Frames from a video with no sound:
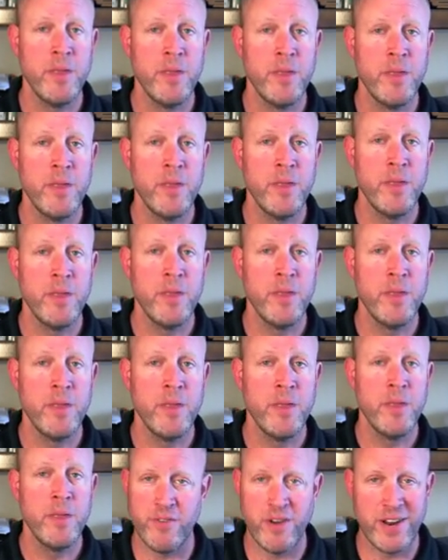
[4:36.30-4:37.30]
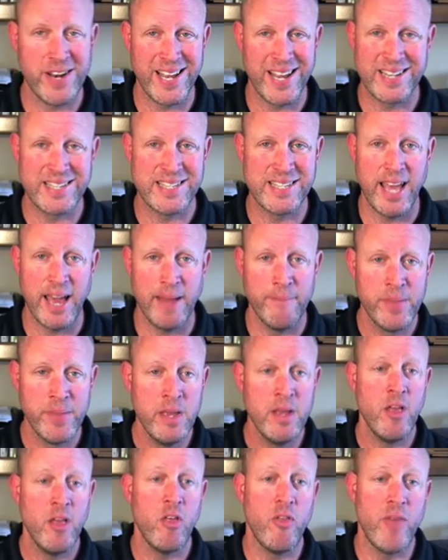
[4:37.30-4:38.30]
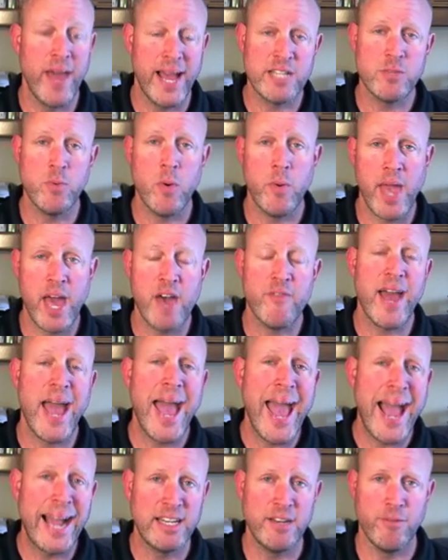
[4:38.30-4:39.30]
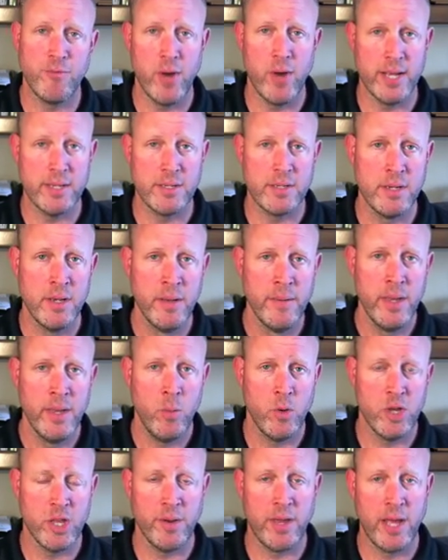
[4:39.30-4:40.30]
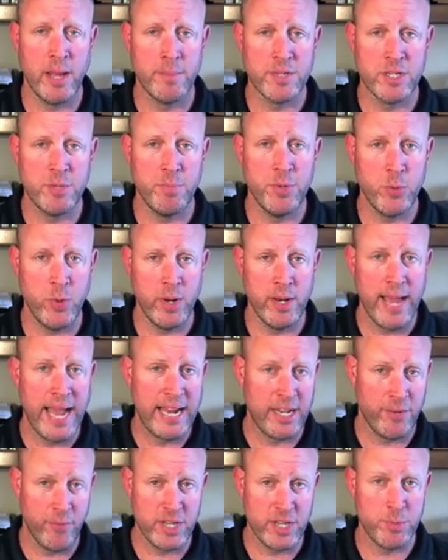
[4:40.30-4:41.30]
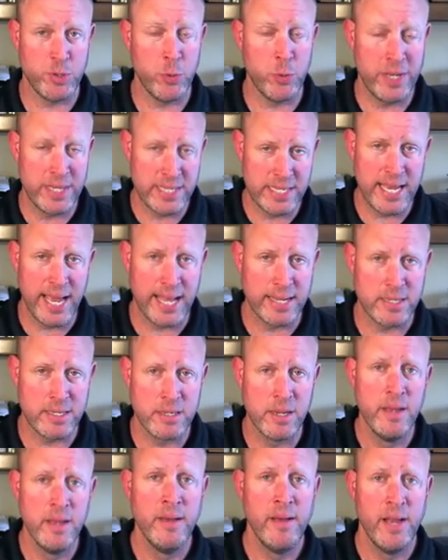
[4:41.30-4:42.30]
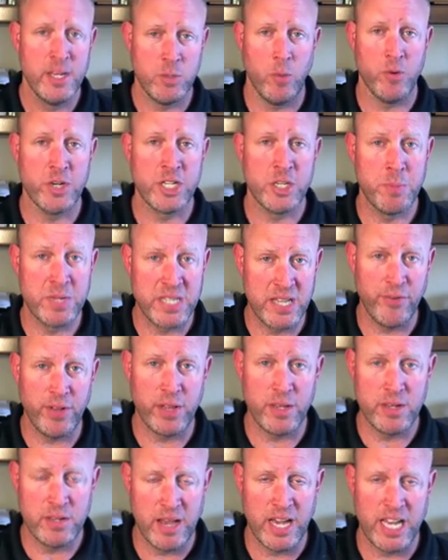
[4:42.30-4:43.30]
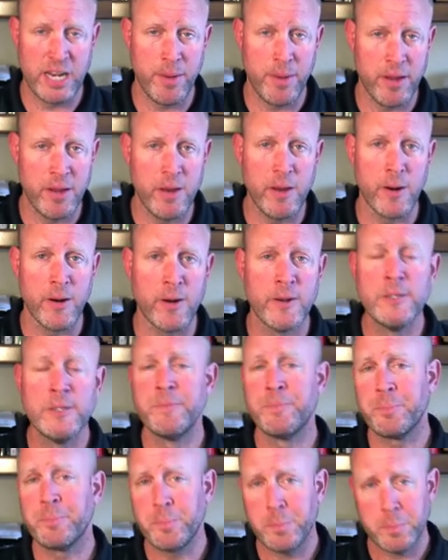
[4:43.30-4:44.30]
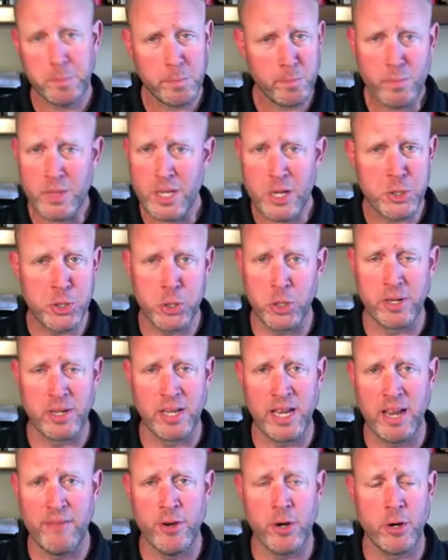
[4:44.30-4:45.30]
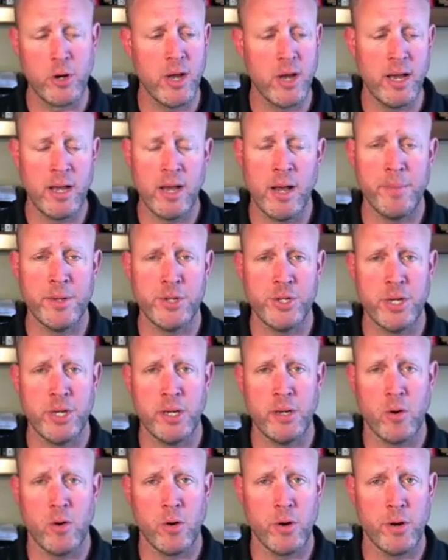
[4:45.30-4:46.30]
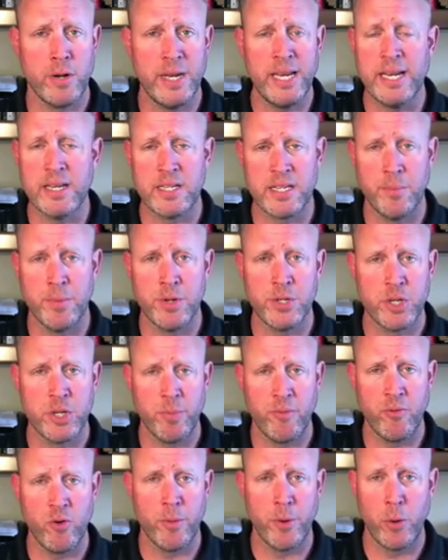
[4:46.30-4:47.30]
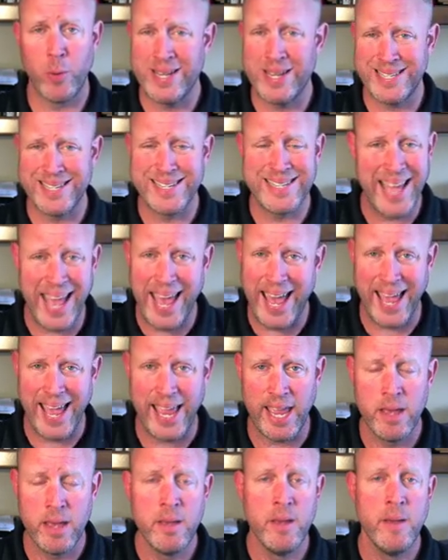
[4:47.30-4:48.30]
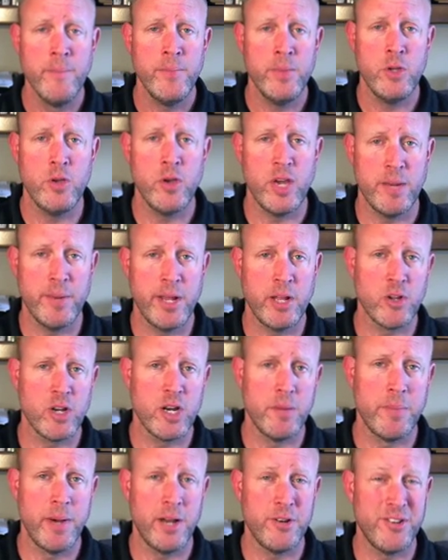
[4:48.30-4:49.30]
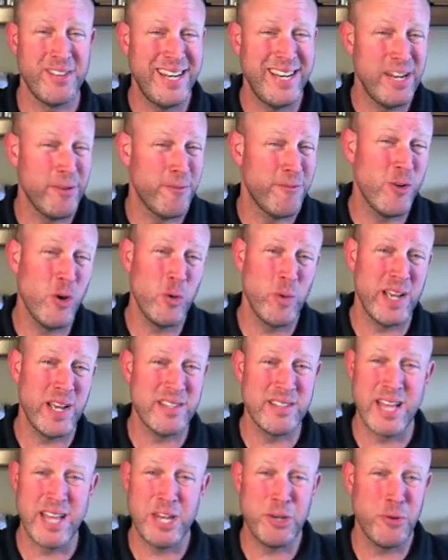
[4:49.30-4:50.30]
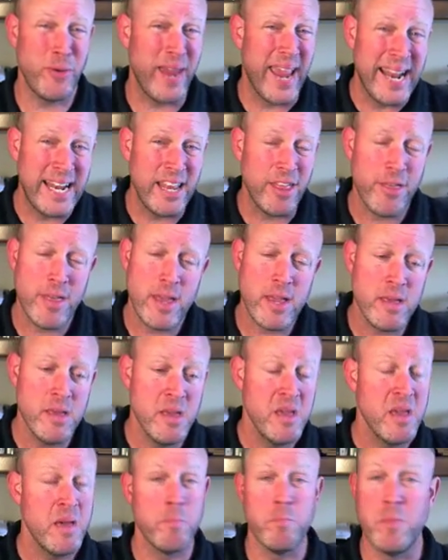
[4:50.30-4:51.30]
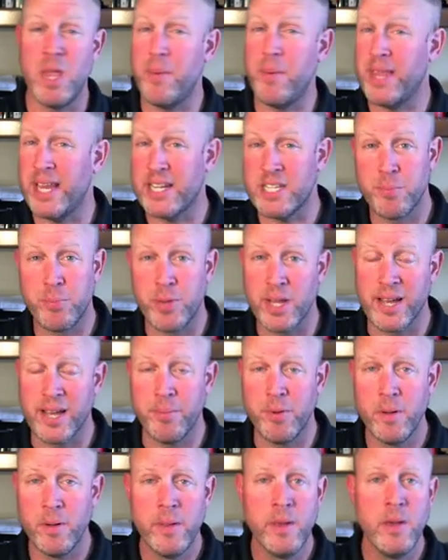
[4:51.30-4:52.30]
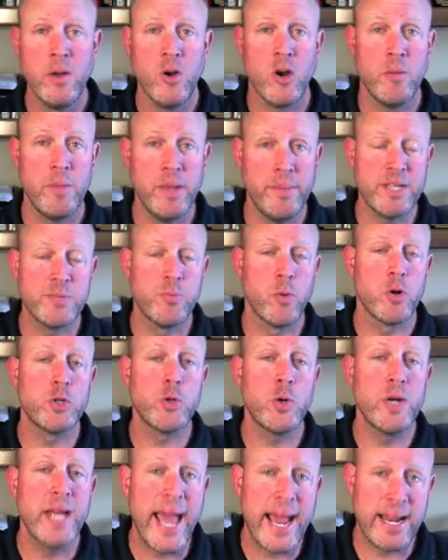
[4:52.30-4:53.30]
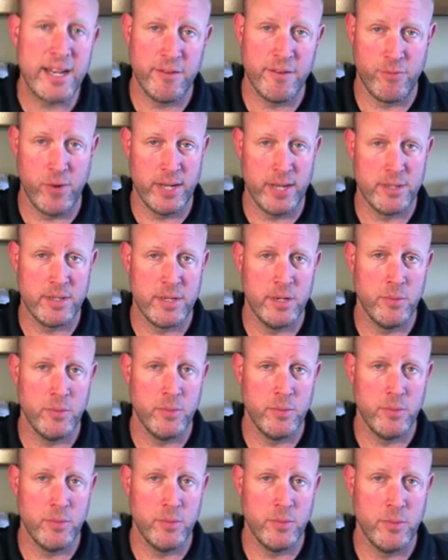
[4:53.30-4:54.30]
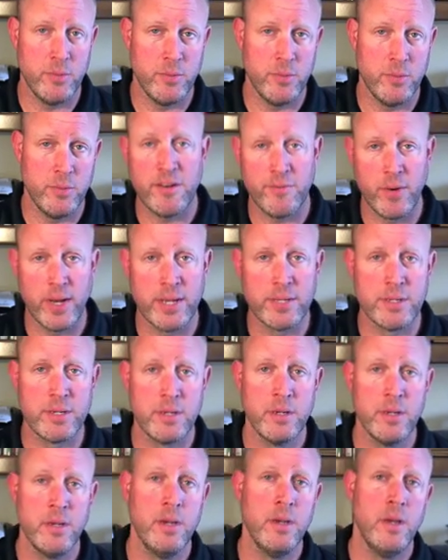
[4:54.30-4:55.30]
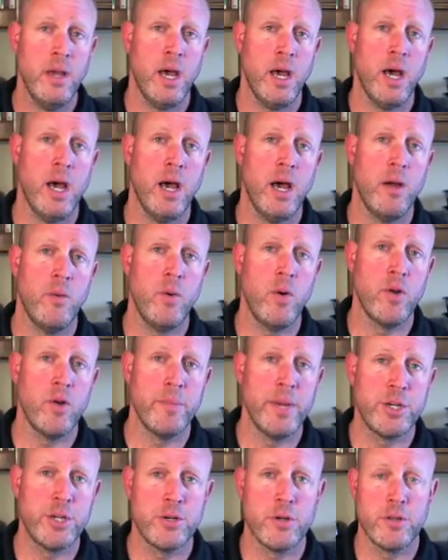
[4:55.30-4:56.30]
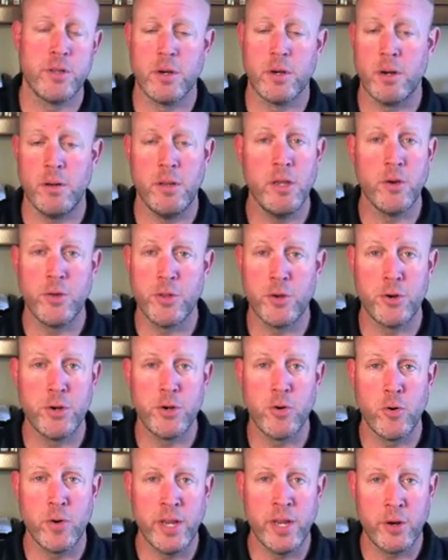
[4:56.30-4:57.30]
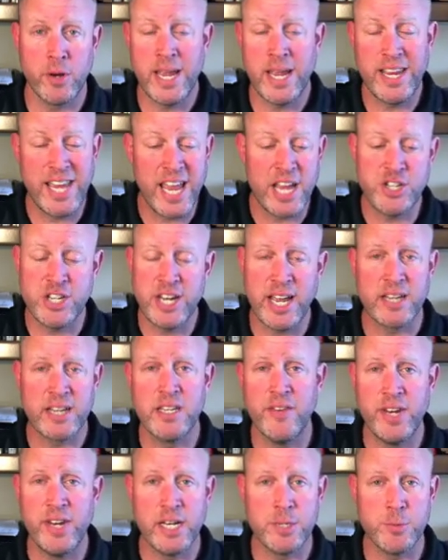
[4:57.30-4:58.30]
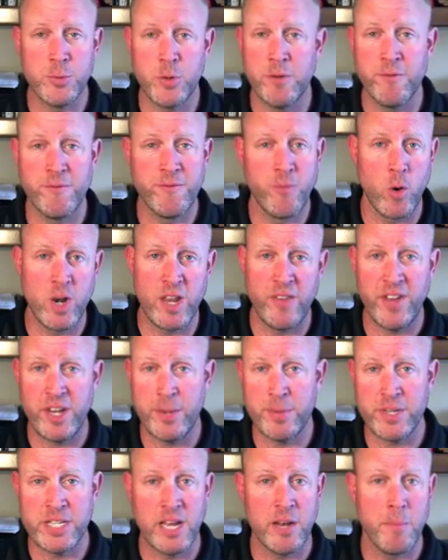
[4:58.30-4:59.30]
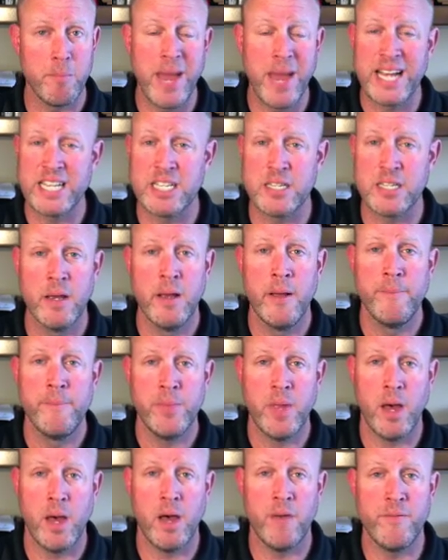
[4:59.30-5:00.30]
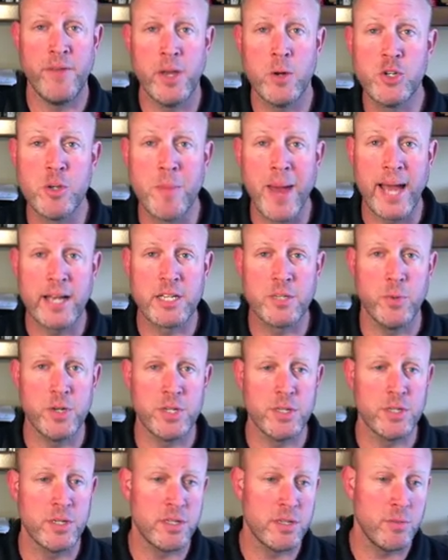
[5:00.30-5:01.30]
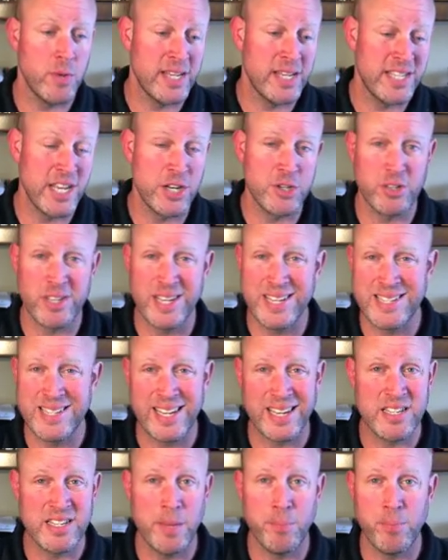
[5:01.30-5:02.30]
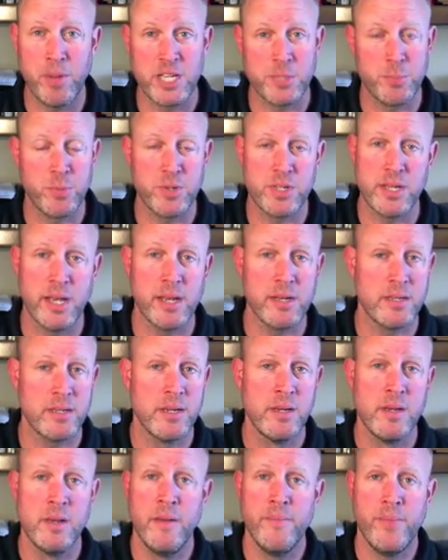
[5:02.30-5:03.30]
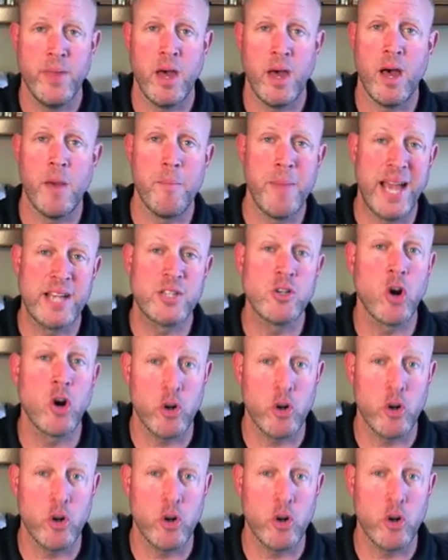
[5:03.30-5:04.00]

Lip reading: force output for the very next set. That's when we have active rest. Whether it comes between active rest between sets is what we're specifically talking about here. Certainly, if you're accomplishing or needing someone to perform a rest day, you got to be clear about, do they need a full rest, not do anything? Maybe that's applicable, or maybe it's more toward active rest, in which case active rest, we want to make sure they're engaging in activities between 40-50% max VO2 max, which is essentially 60+% max